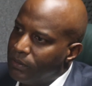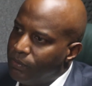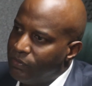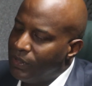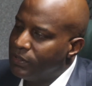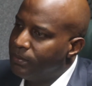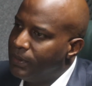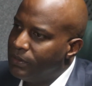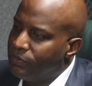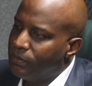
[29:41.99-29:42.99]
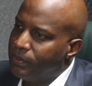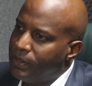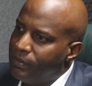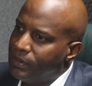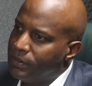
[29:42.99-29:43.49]
it prevents painful
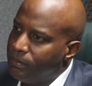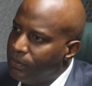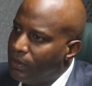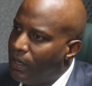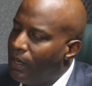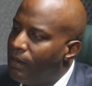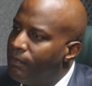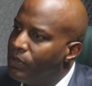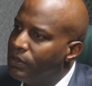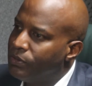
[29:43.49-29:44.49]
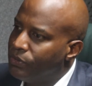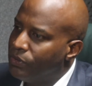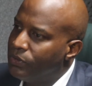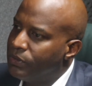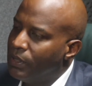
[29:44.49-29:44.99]
periods, it
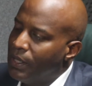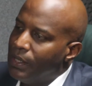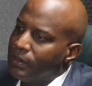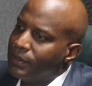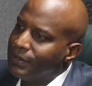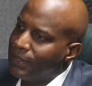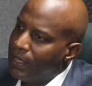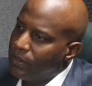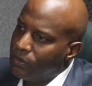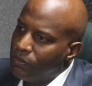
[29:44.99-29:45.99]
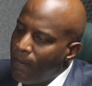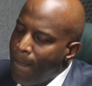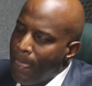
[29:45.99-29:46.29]
controls the cycle.